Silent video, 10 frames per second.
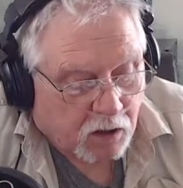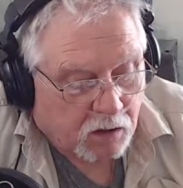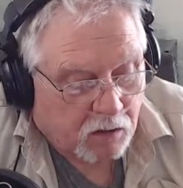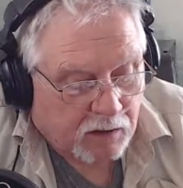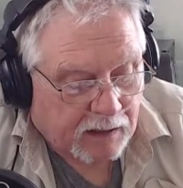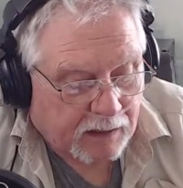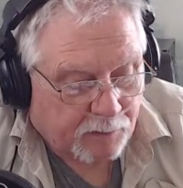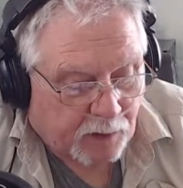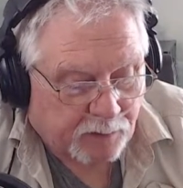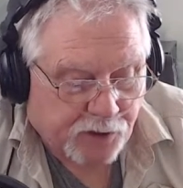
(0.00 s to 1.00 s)
Okay,
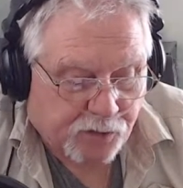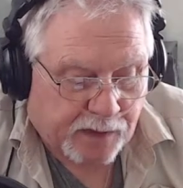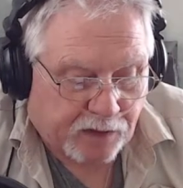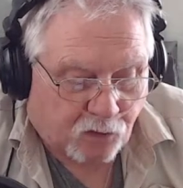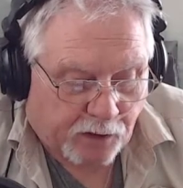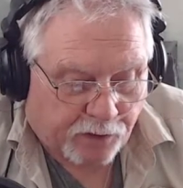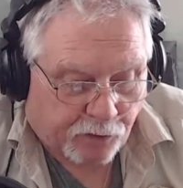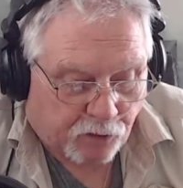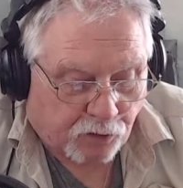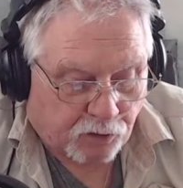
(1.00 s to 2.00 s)
published May
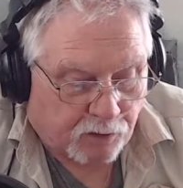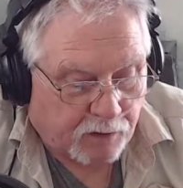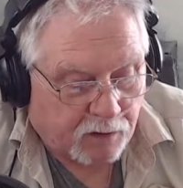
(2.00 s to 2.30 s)
23rd.